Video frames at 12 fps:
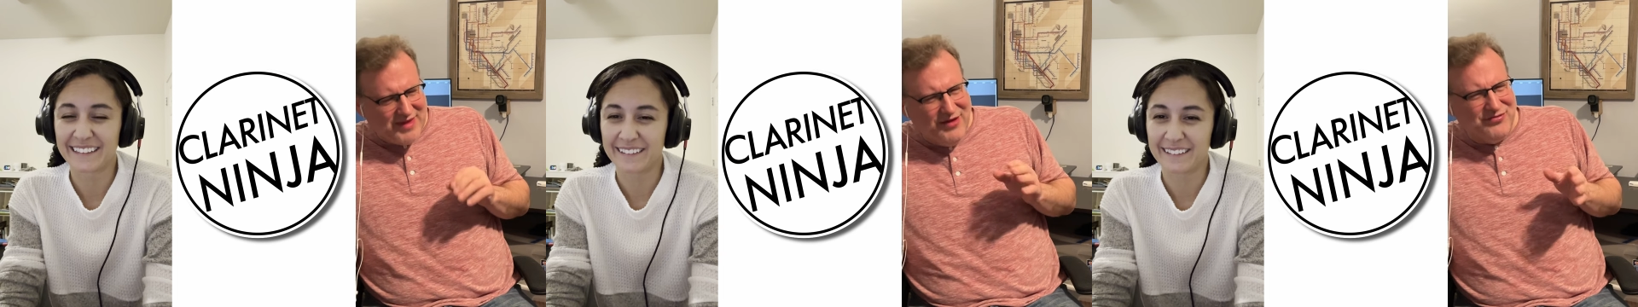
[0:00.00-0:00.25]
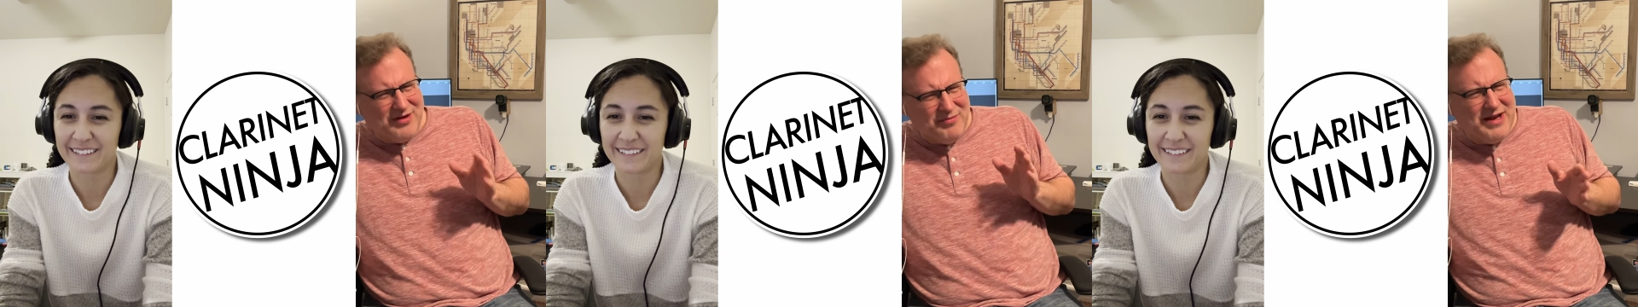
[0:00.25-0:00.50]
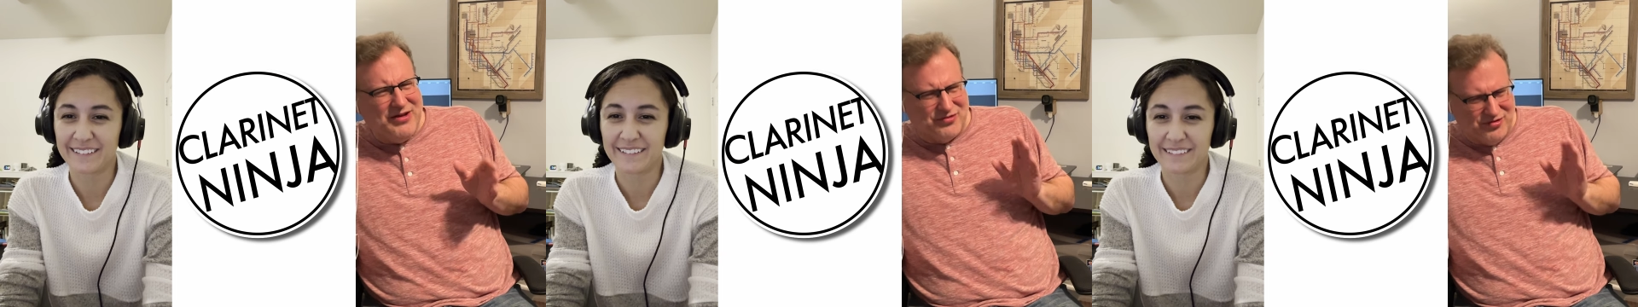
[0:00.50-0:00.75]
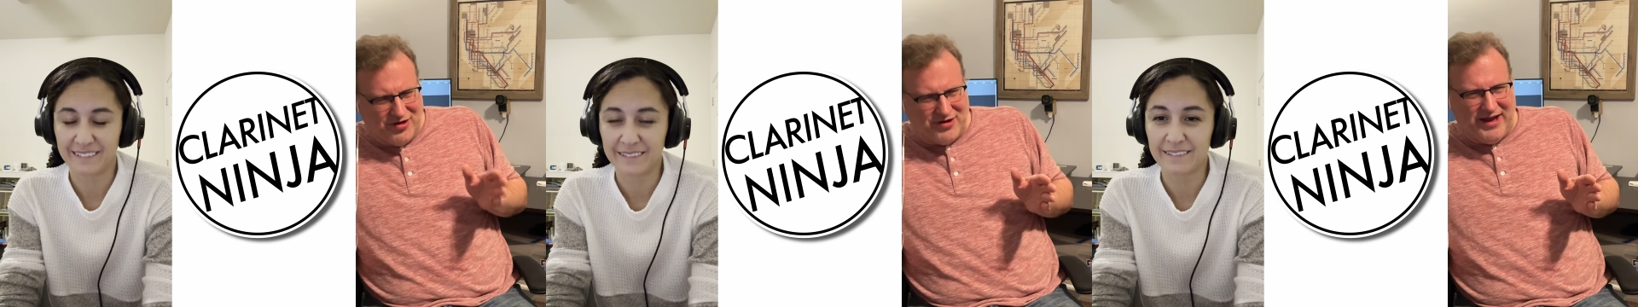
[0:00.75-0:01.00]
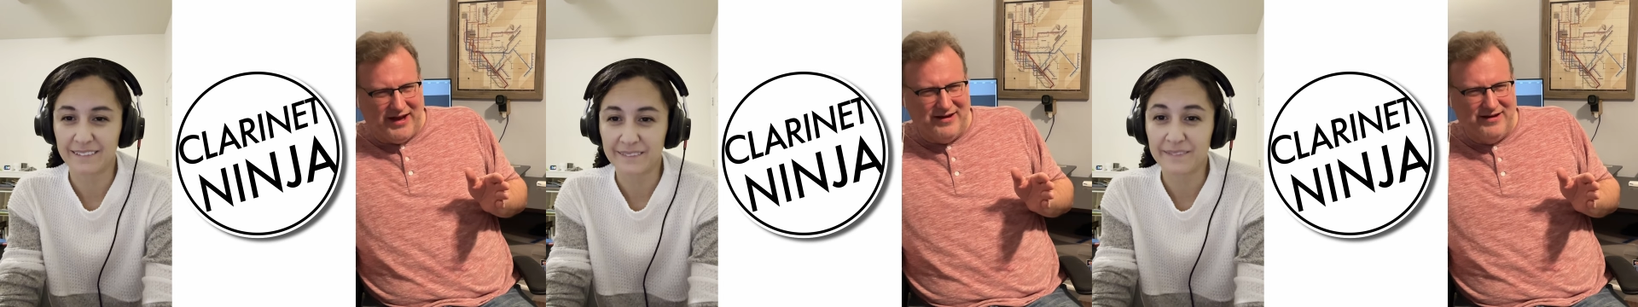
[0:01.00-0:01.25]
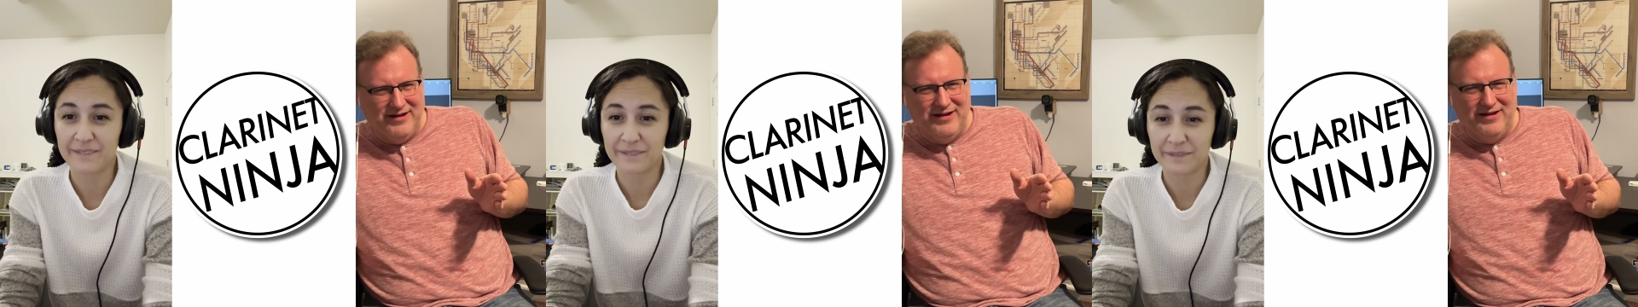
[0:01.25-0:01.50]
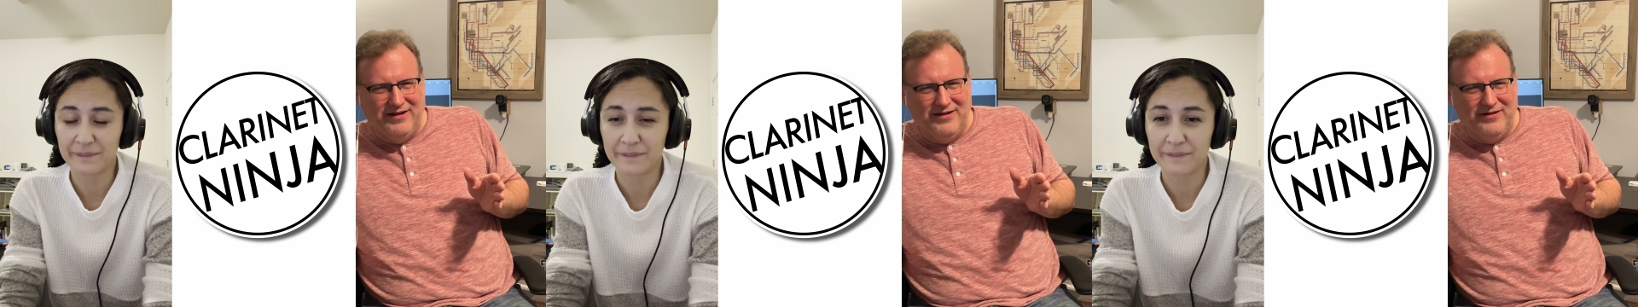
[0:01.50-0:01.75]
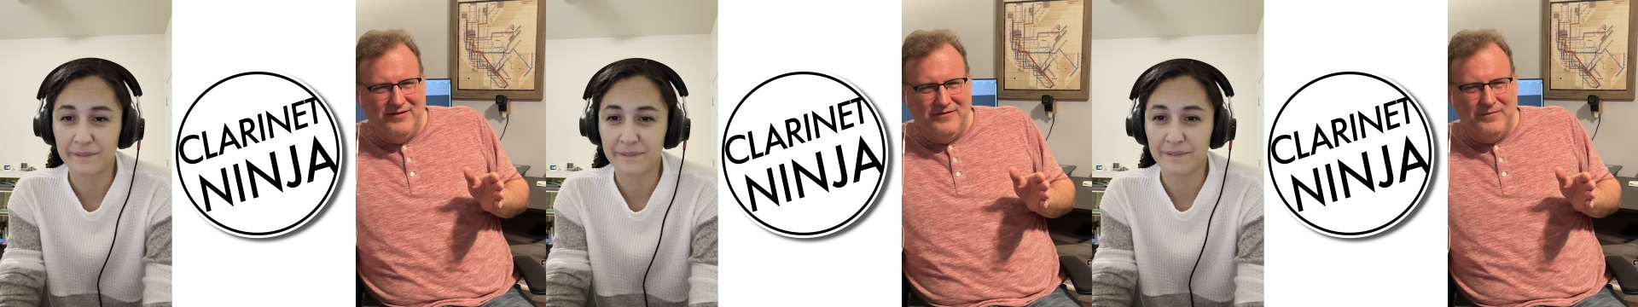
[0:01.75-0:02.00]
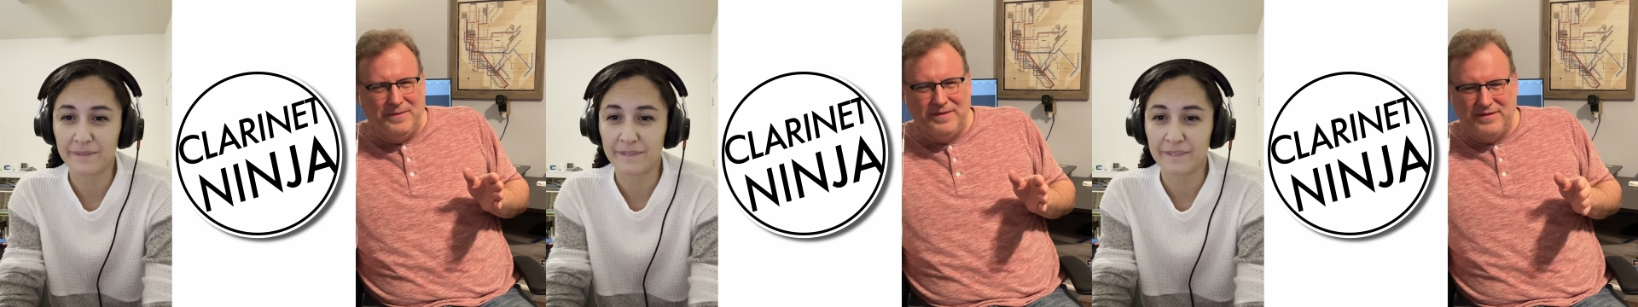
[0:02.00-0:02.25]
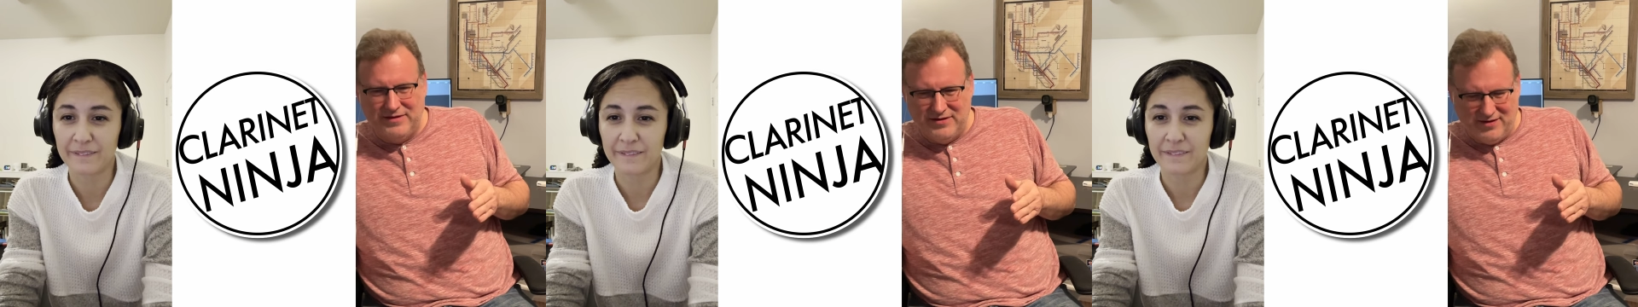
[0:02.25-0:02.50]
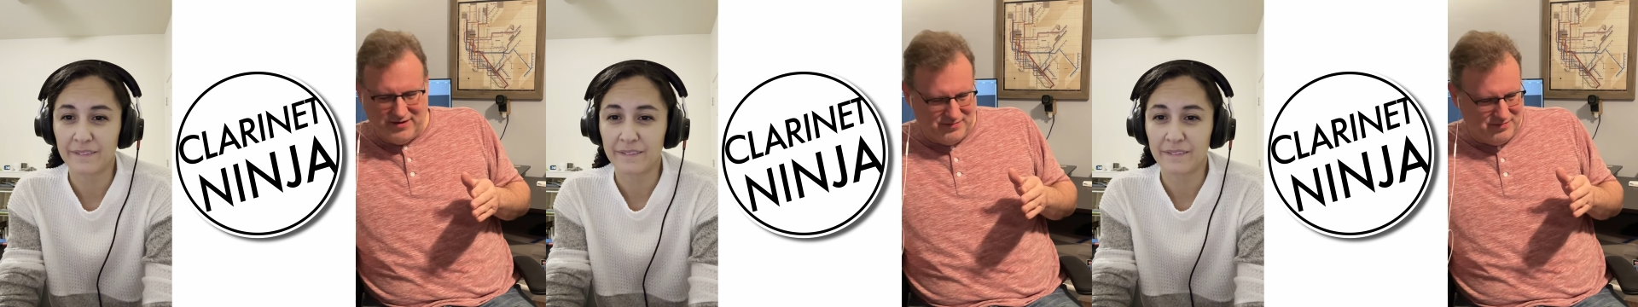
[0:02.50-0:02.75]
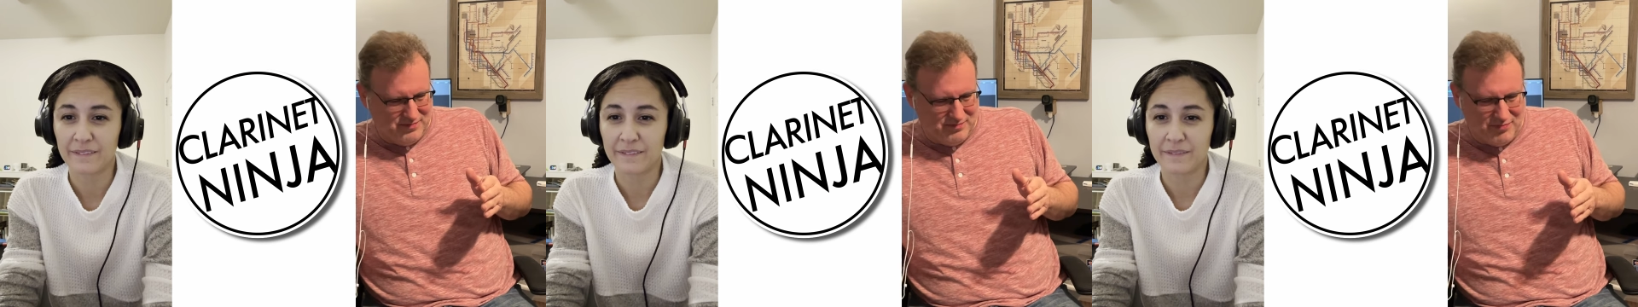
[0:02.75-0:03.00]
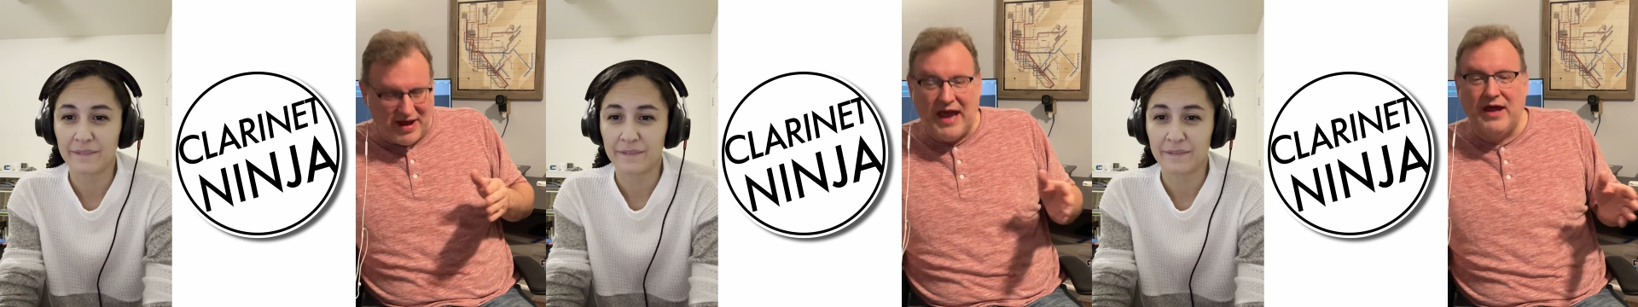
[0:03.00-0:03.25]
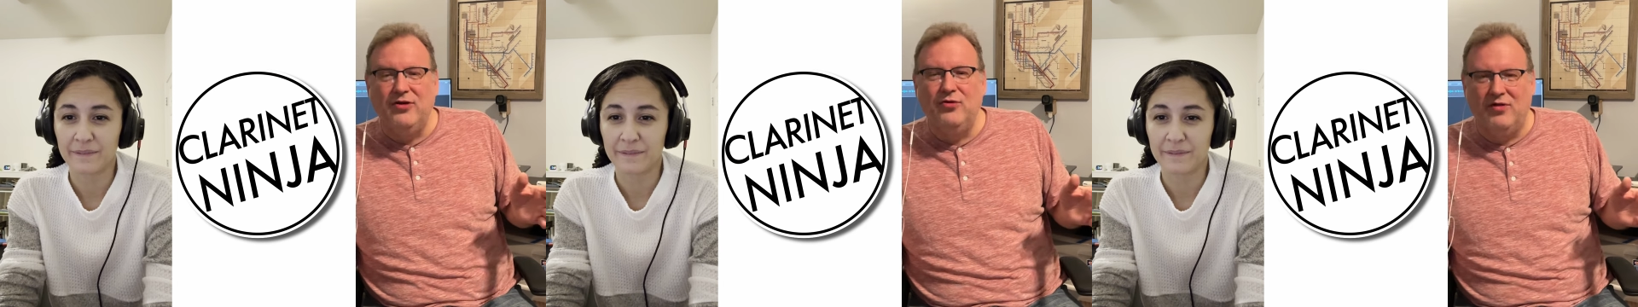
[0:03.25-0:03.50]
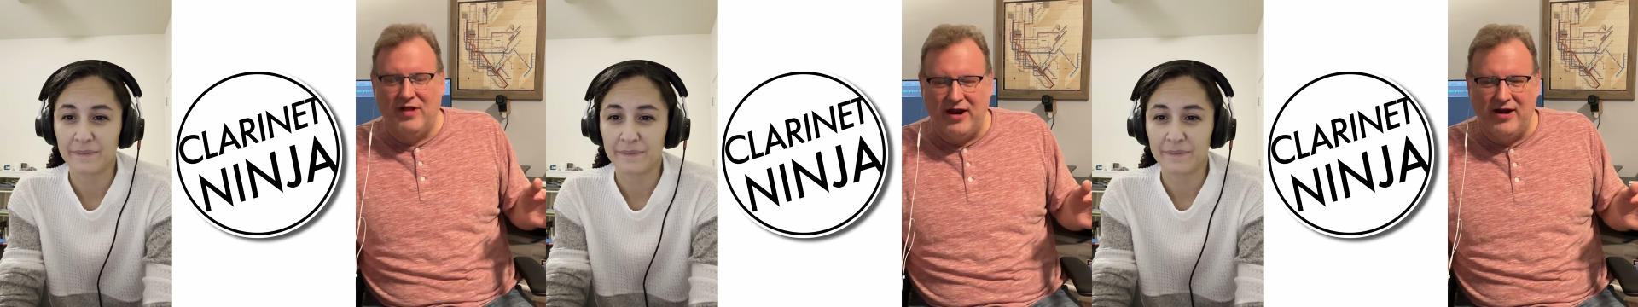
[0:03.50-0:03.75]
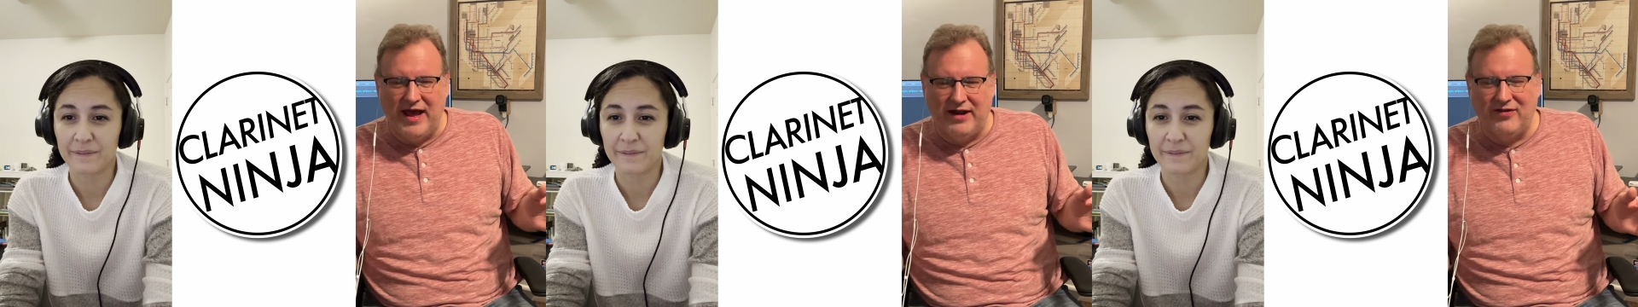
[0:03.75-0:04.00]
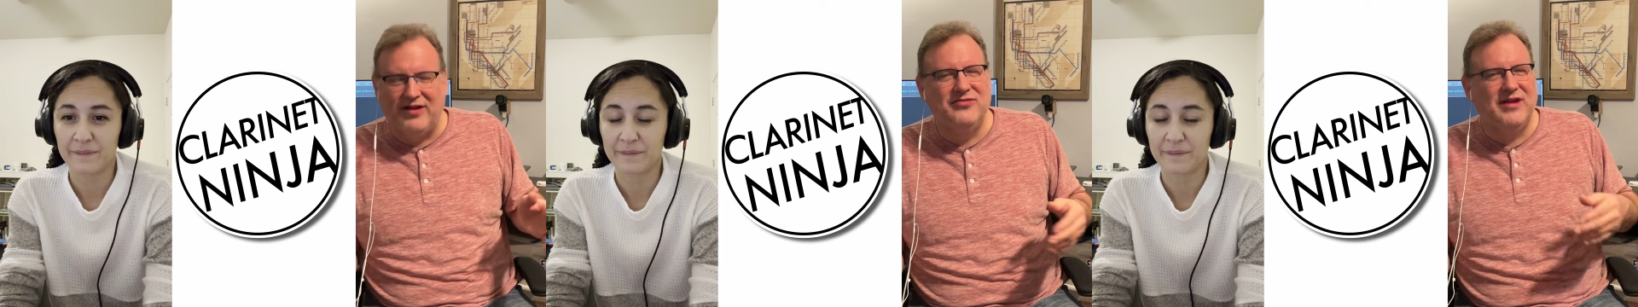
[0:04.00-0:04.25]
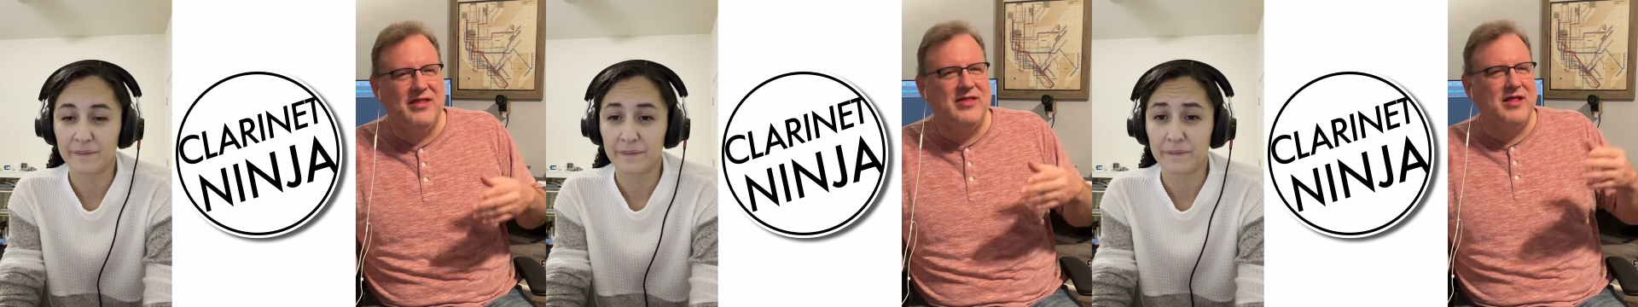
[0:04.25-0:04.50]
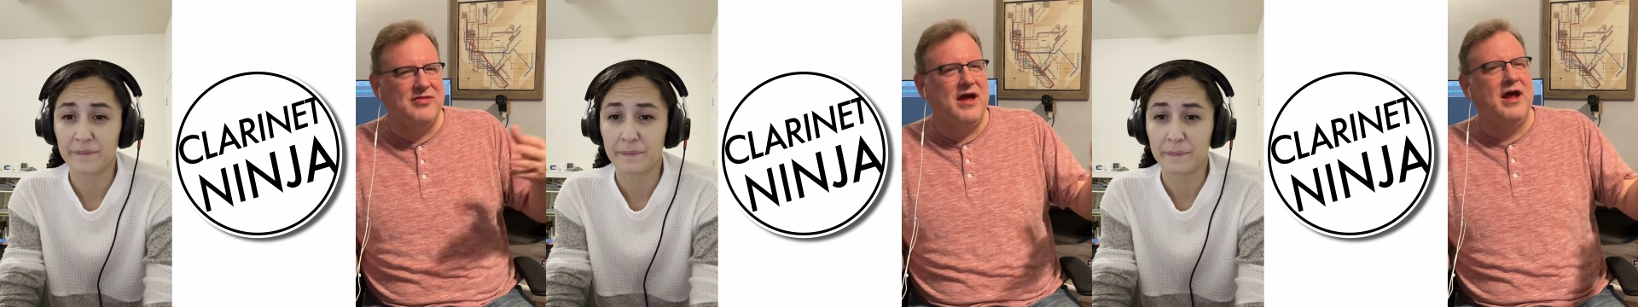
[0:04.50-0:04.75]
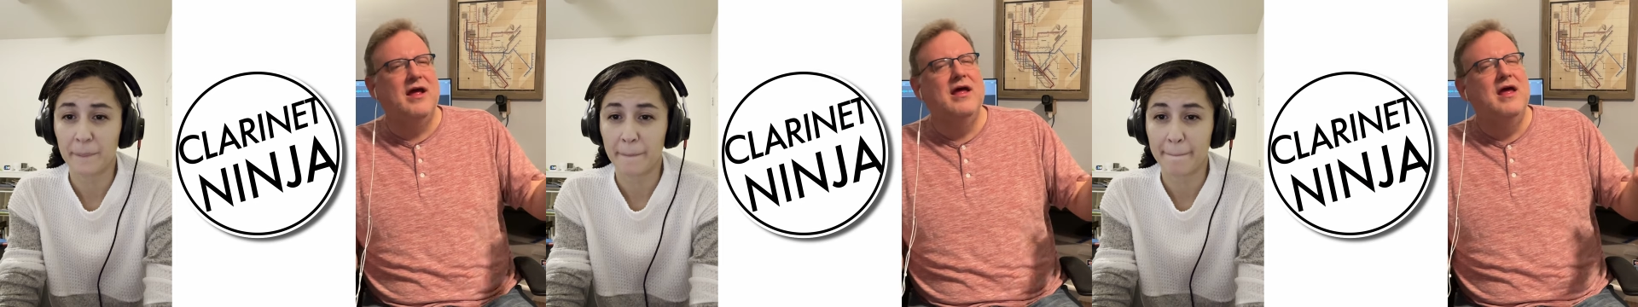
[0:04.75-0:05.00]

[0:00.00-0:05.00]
Speaker 1: if somebody's looking to buy a new clarinet, let's say that